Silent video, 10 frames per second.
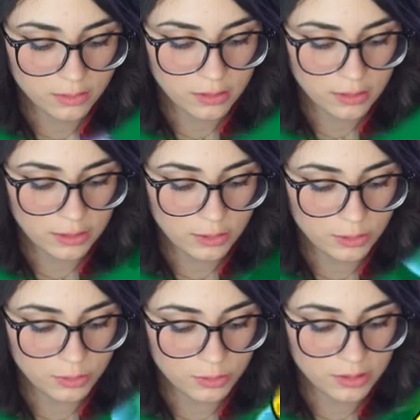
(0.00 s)
Look at
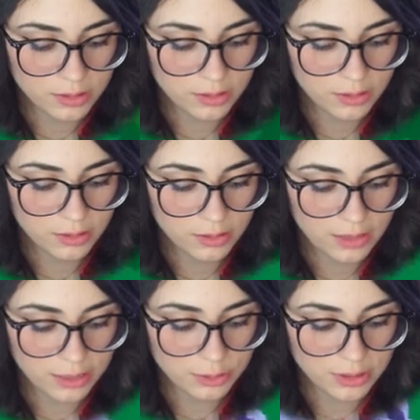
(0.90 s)
you.
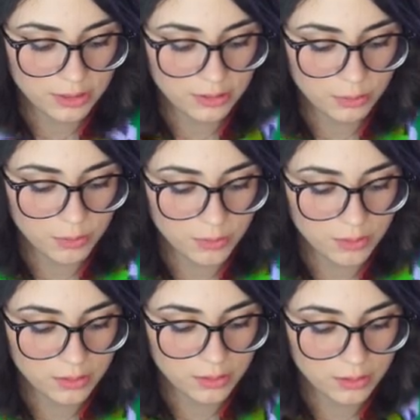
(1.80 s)
Actually killing people.